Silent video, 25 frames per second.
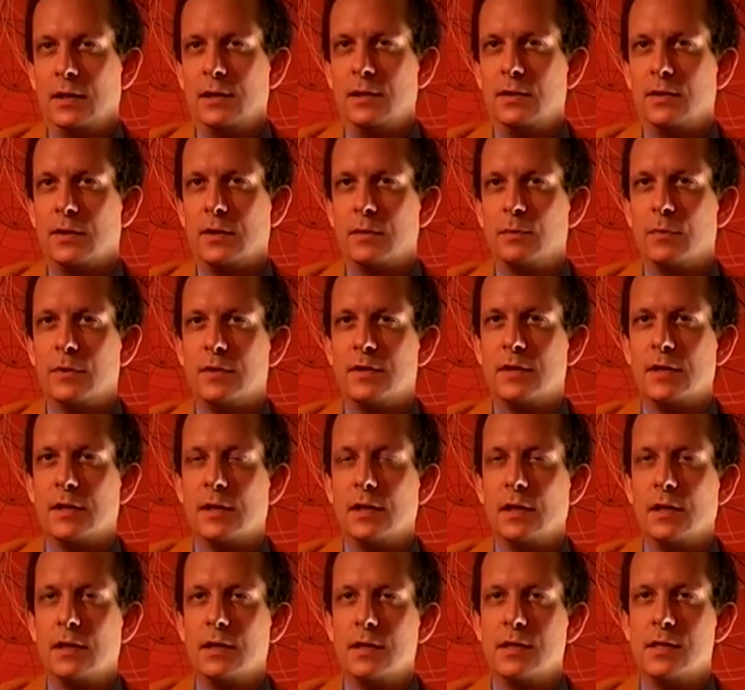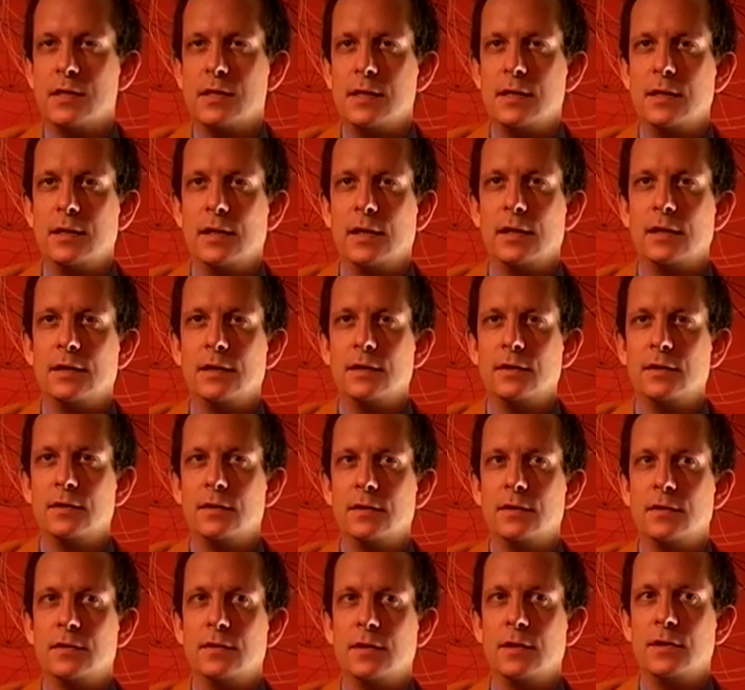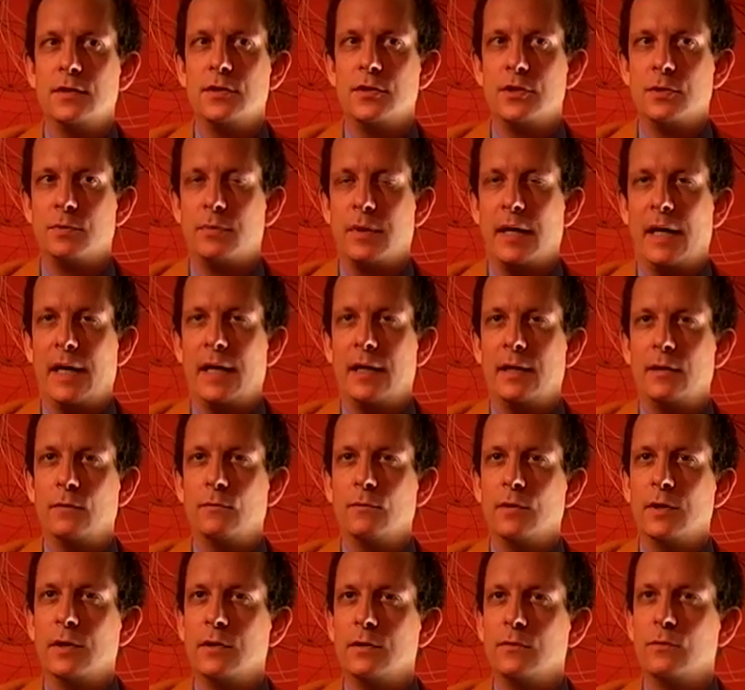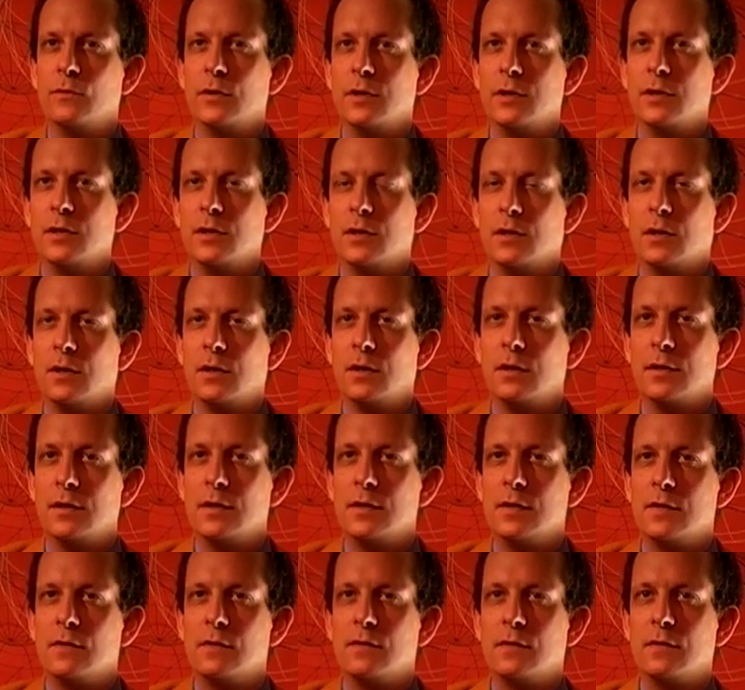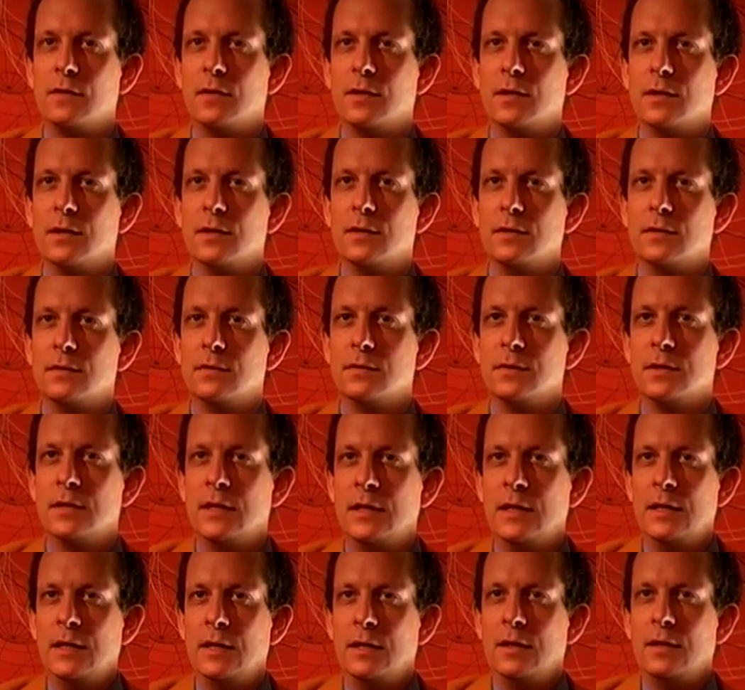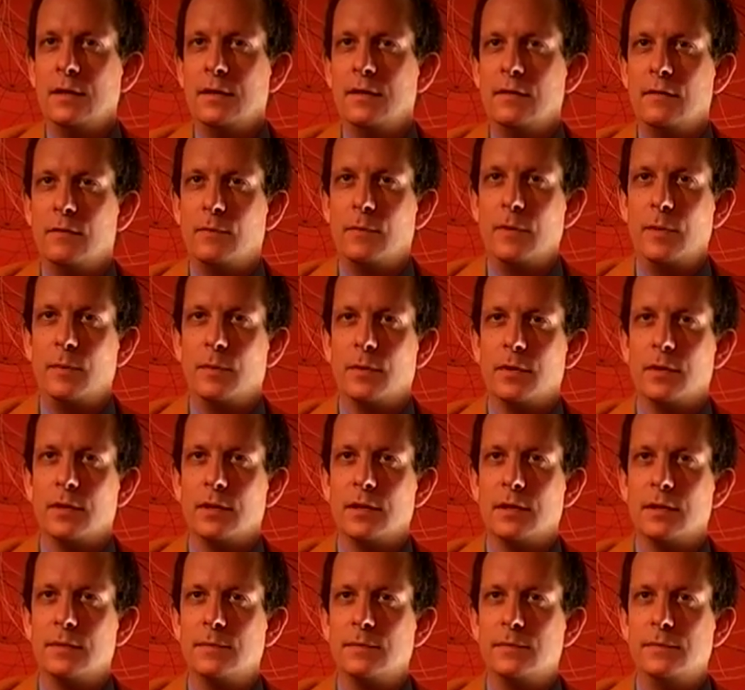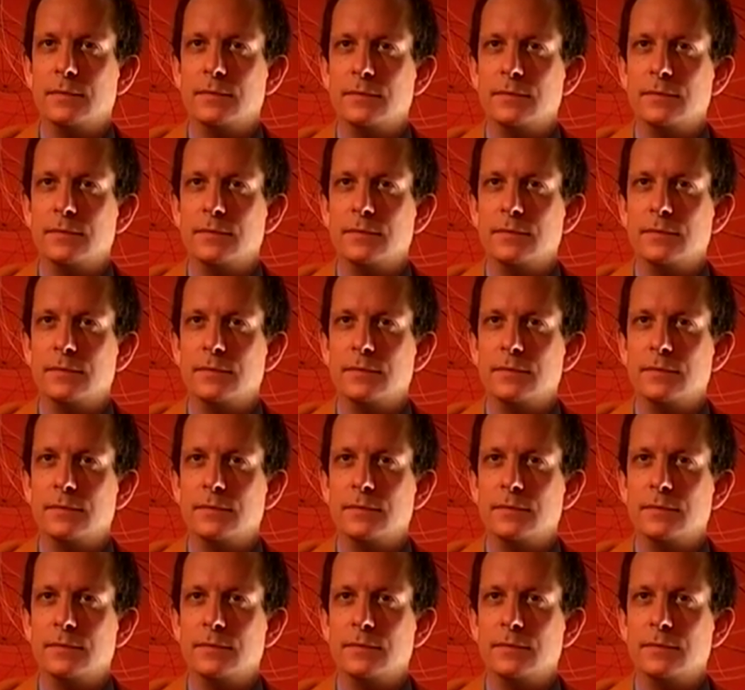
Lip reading: You can particularly see that in Japan, where you call these people,